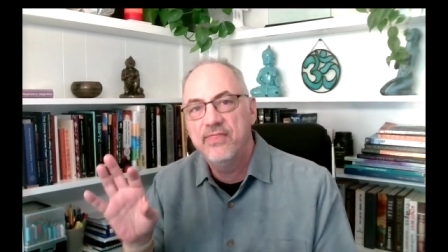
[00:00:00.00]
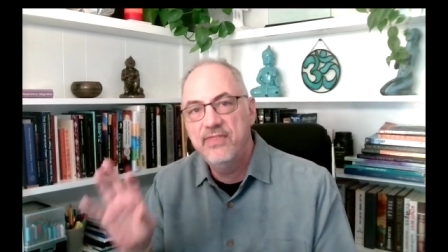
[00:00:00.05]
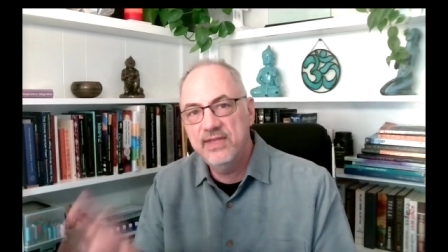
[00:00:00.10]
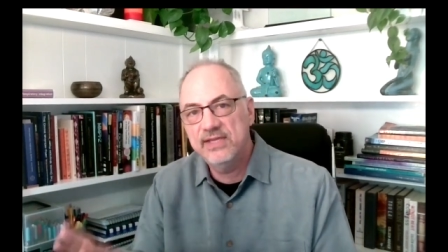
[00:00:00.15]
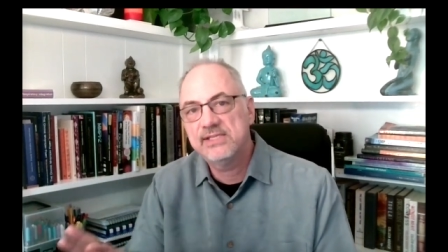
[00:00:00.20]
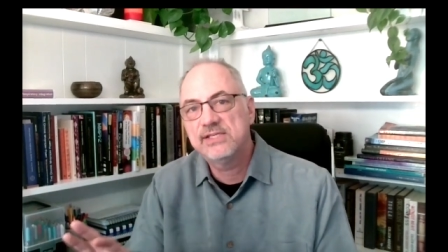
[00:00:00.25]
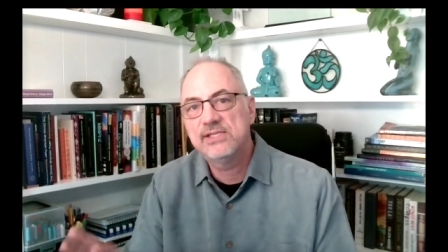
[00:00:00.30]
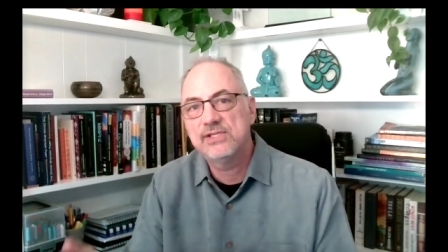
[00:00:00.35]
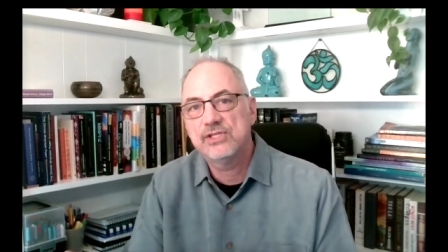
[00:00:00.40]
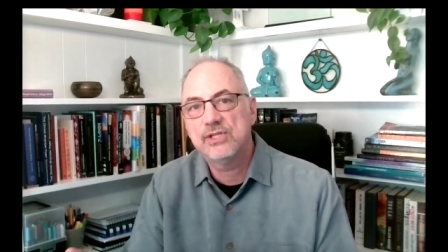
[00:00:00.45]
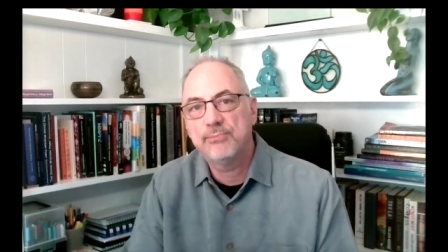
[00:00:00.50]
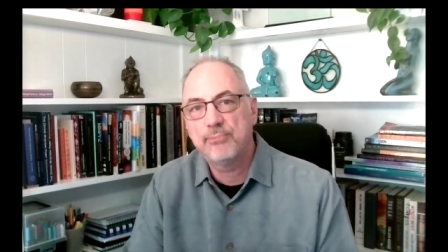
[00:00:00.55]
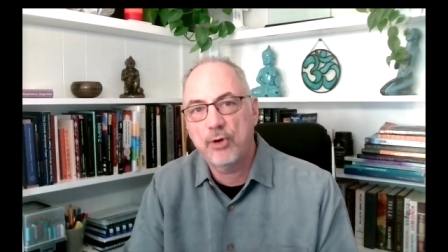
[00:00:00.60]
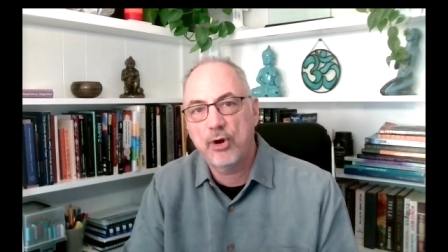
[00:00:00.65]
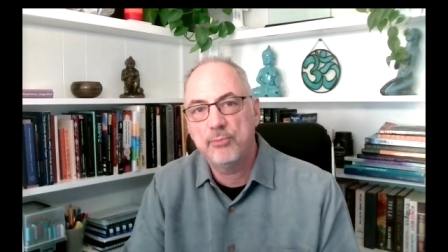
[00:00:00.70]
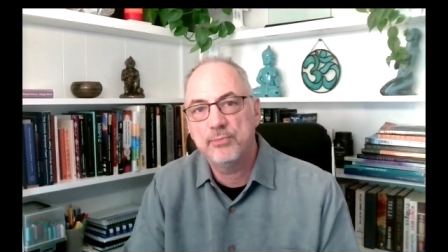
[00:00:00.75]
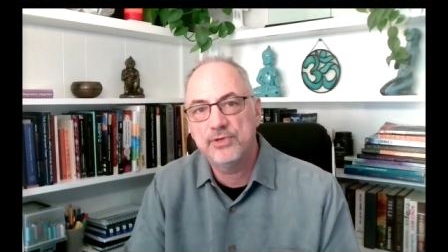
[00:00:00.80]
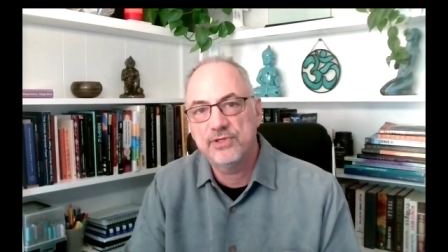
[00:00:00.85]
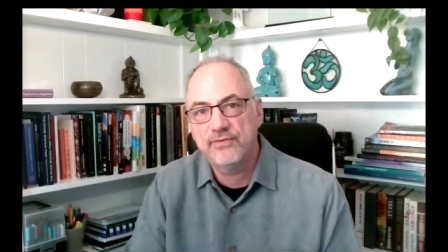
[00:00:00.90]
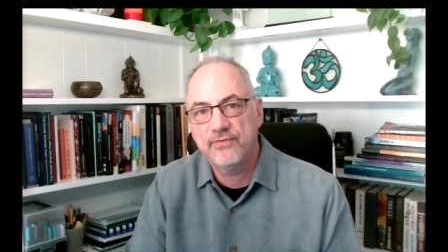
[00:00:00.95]
this is the
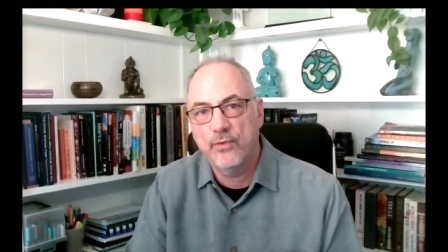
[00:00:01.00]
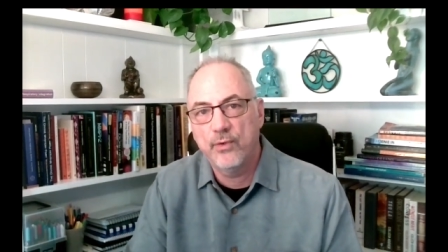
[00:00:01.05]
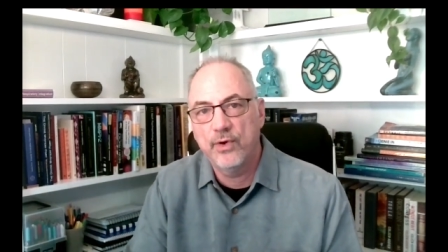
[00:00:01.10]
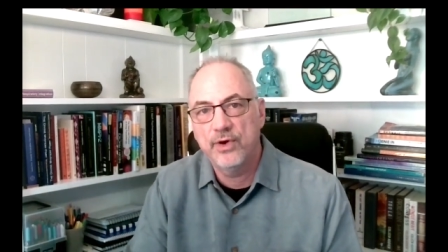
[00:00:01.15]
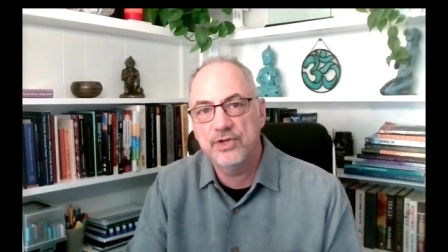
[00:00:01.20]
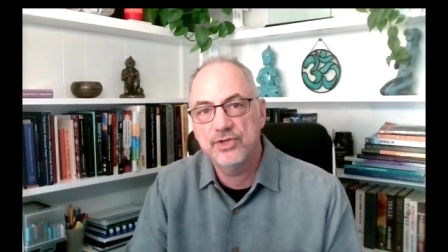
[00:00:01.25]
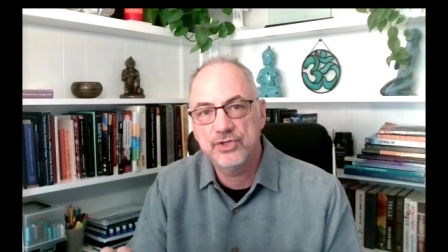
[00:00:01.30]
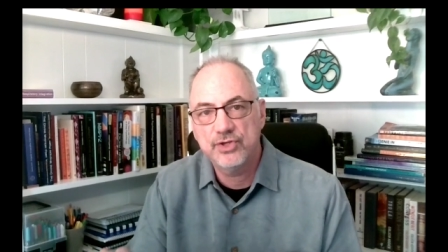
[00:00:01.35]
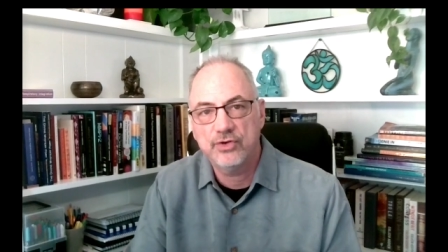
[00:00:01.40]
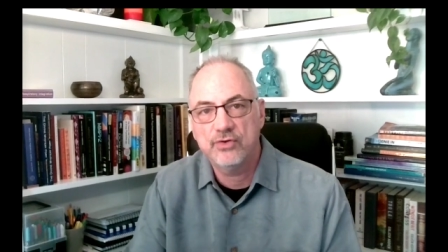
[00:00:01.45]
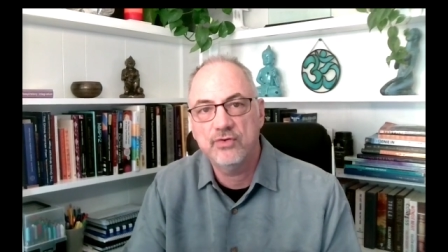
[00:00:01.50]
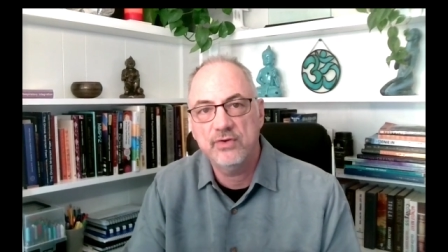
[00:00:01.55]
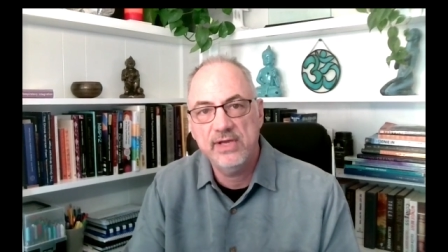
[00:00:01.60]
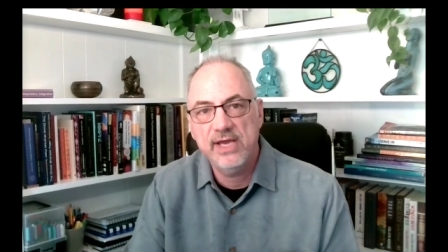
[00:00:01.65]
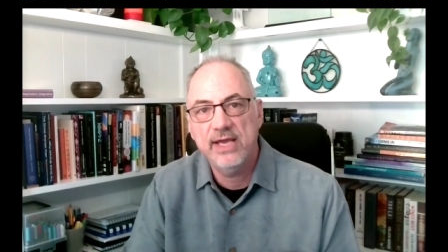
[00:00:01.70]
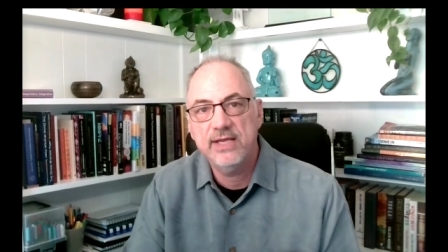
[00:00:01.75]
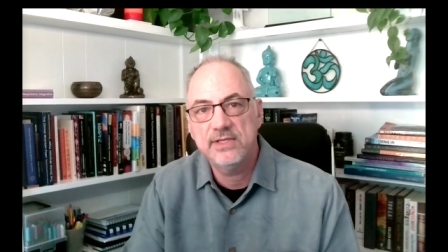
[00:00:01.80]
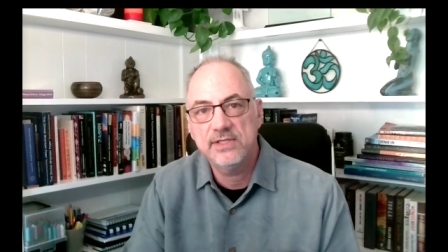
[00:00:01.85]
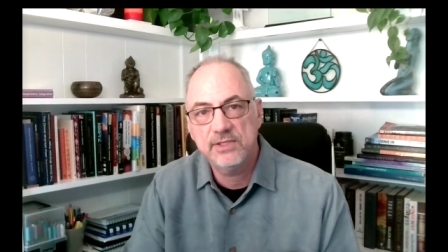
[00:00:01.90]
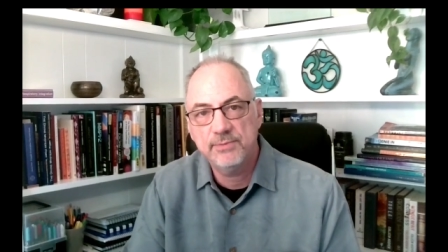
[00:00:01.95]
purpose for it is to
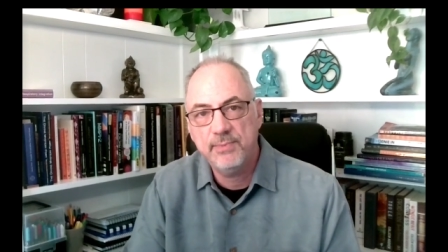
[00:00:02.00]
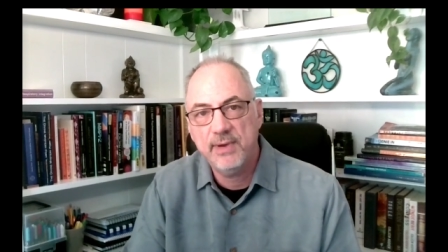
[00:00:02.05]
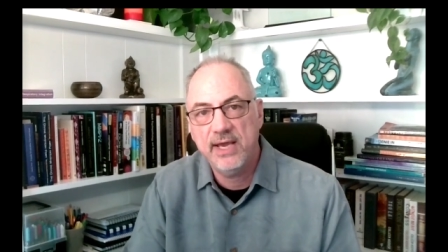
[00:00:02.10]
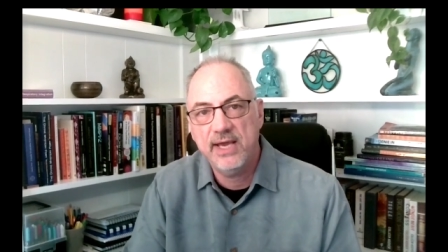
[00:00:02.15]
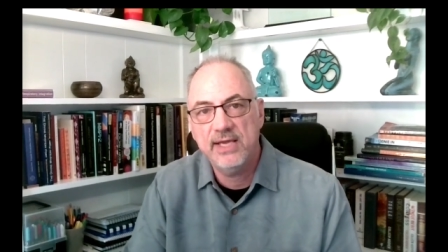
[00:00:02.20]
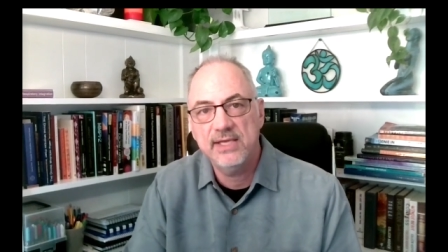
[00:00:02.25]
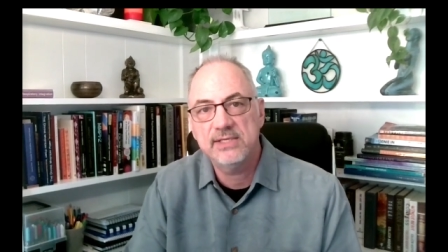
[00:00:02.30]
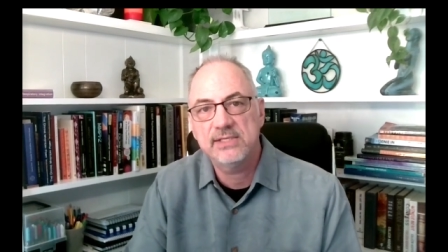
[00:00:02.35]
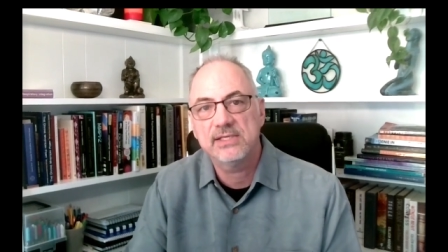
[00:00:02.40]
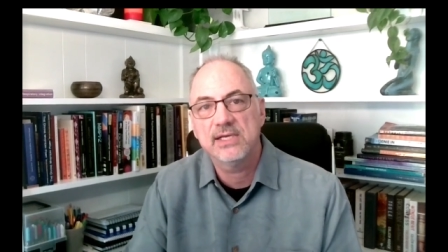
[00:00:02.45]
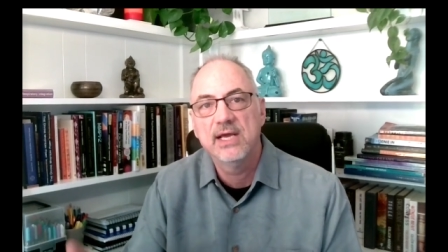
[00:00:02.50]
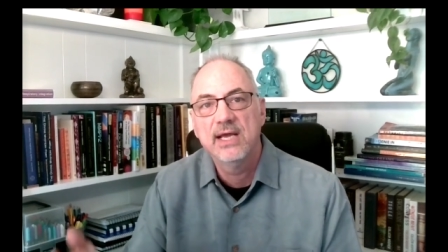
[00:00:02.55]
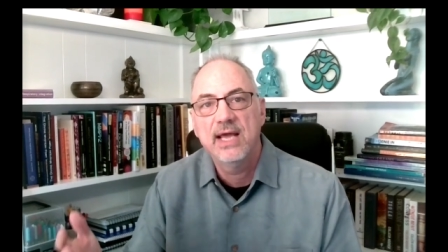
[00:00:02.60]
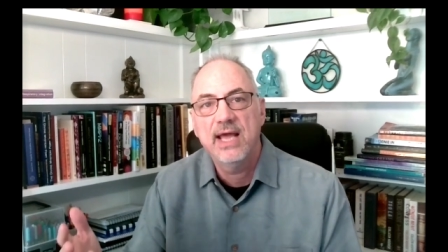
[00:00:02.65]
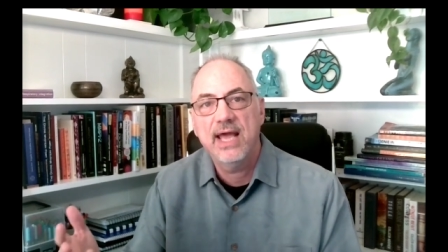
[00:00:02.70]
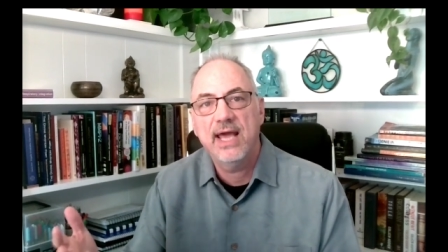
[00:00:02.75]
create space